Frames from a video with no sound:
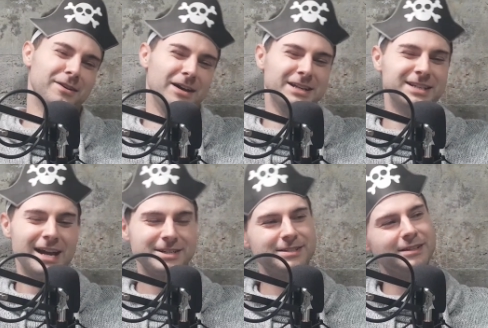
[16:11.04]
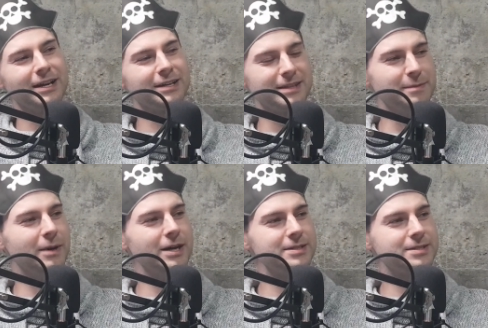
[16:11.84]
I didn't actually like it that
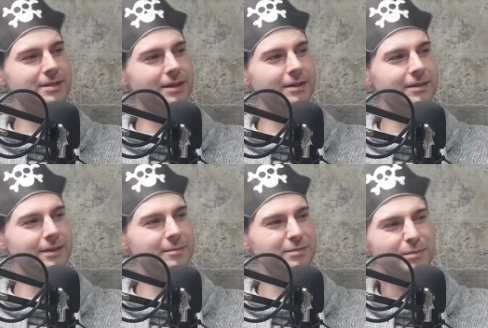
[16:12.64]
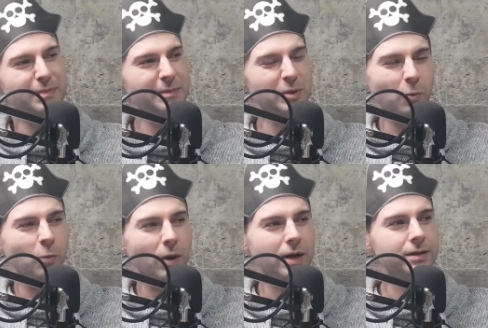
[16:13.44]
much, so um, maybe
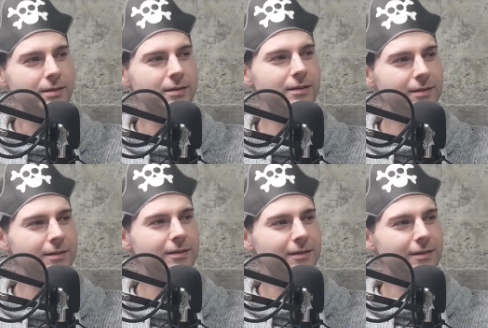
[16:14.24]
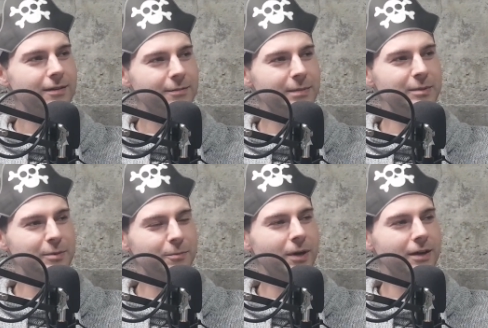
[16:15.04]
one. Okay. Maybe
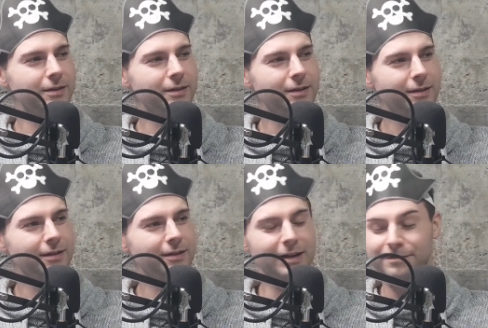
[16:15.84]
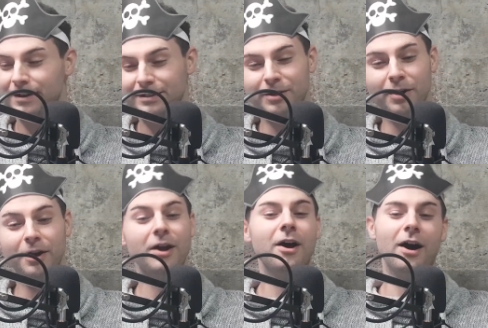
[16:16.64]
one. Yeah. No, fuck no.
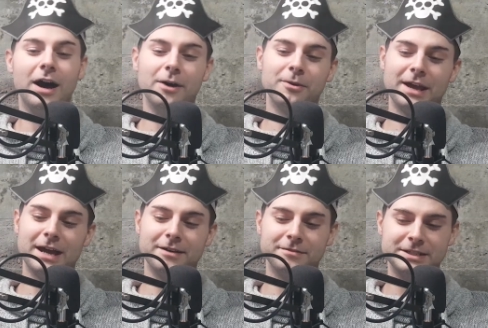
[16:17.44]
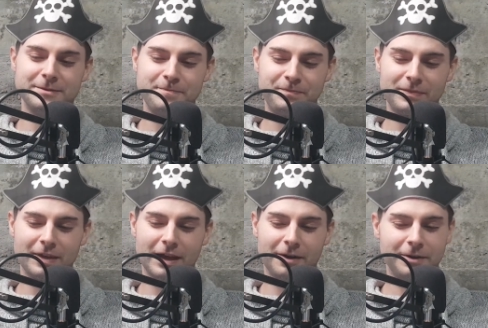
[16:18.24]
I would have,
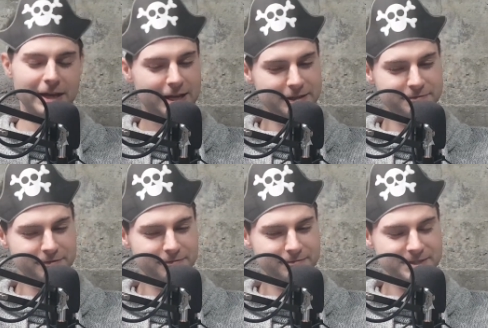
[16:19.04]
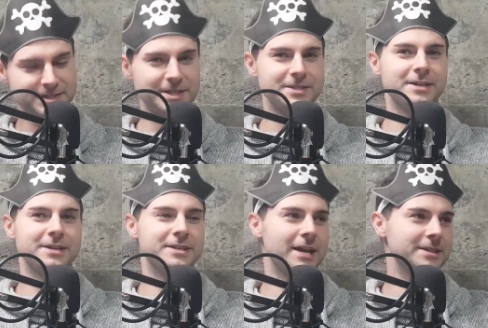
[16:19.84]
I would have six of these
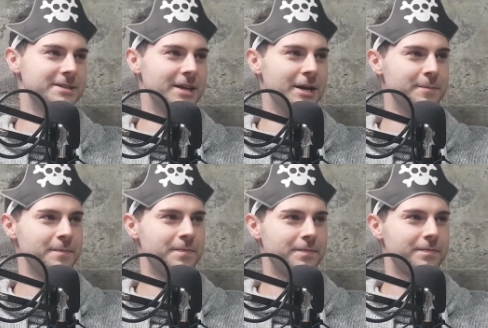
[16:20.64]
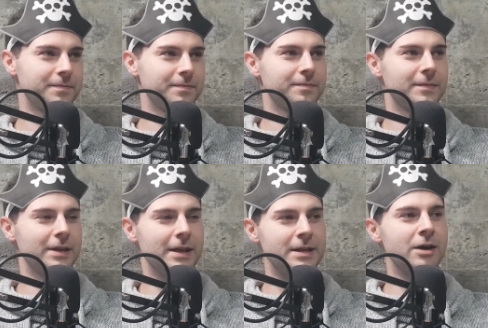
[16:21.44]
hands down and,
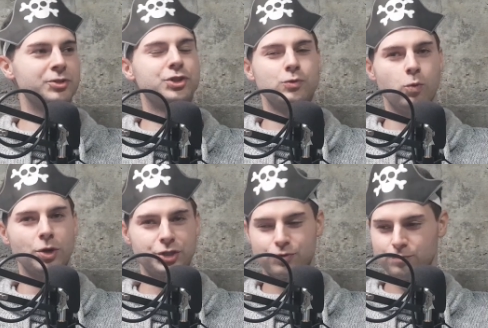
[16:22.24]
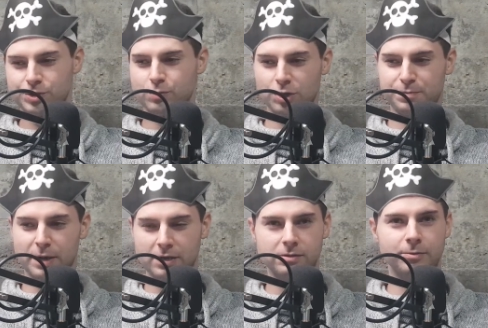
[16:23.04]
and then I would swash,
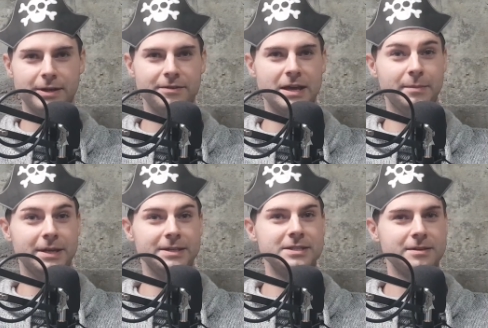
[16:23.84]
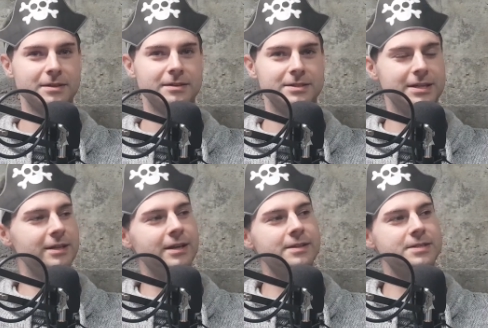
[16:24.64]
swashbuckle, whatever that means, to get
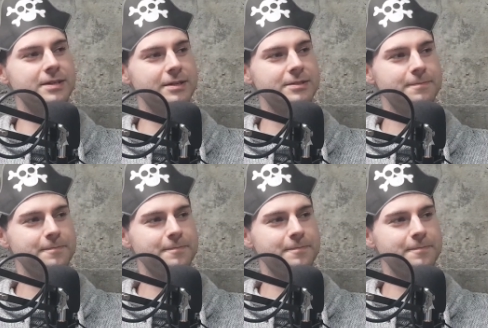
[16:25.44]
another six.